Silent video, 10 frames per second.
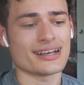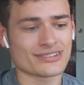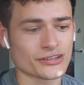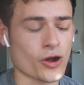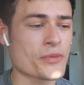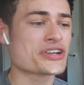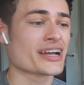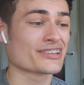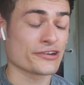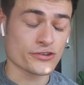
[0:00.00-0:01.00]
I still hope that
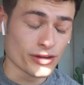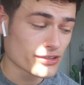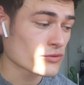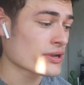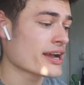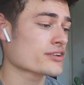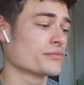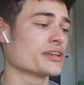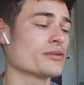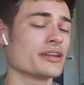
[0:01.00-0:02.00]
you guys enjoyed this
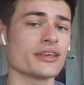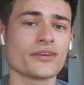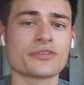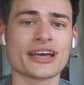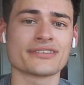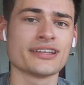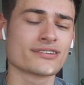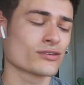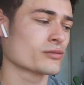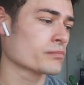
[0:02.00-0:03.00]
reaction video, and if you guys
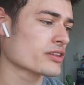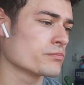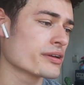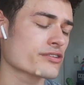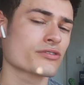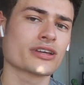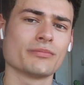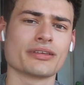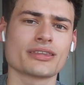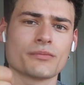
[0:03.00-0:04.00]
did so, please make sure to
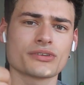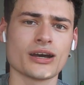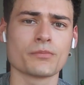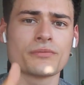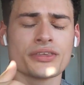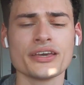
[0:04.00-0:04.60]
give it a thumbs up.